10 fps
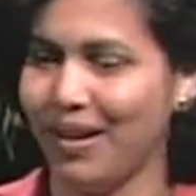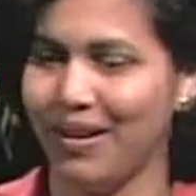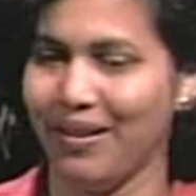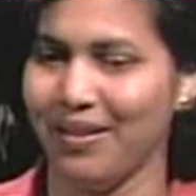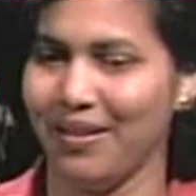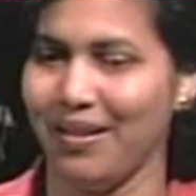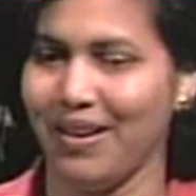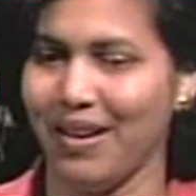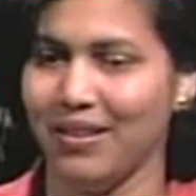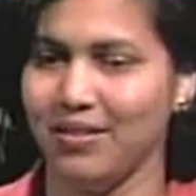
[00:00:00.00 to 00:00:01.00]
Uh,
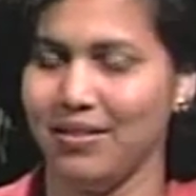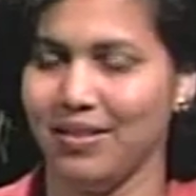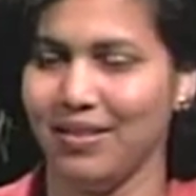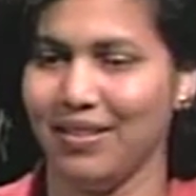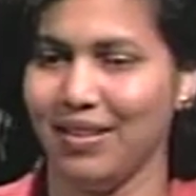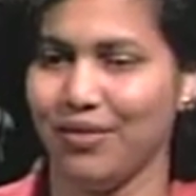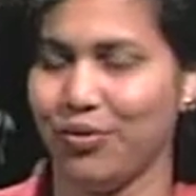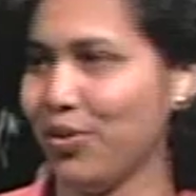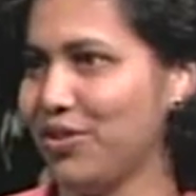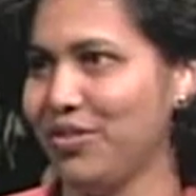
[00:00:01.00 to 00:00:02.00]
and
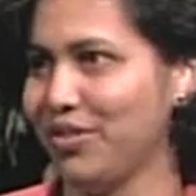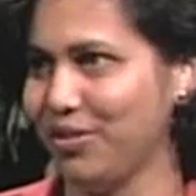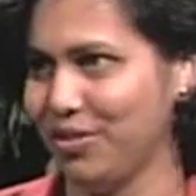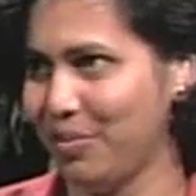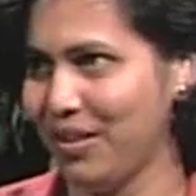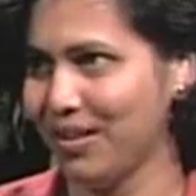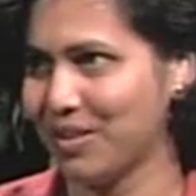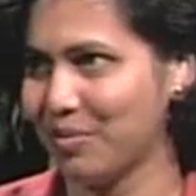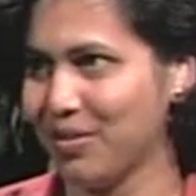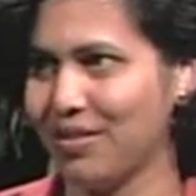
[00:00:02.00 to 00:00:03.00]
of course, you're not going to be an
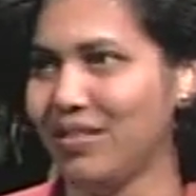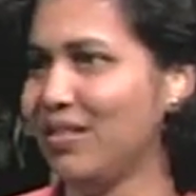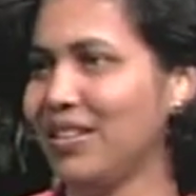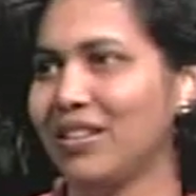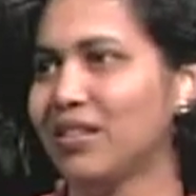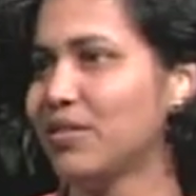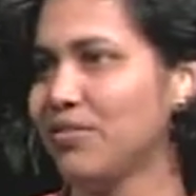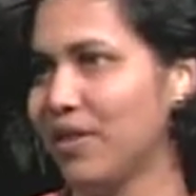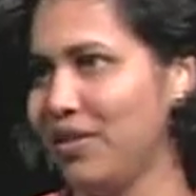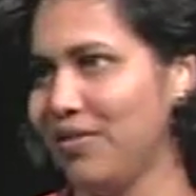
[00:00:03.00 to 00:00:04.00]
expert. The learning curve is
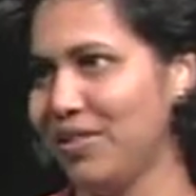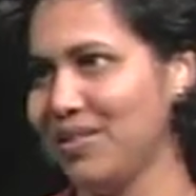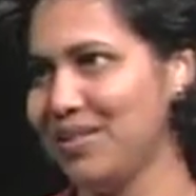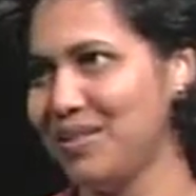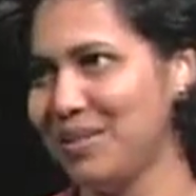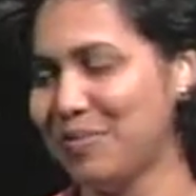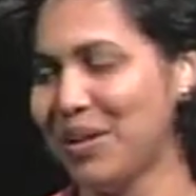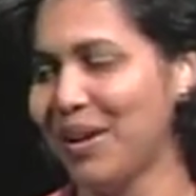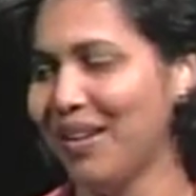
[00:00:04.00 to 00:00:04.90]
very, very steep.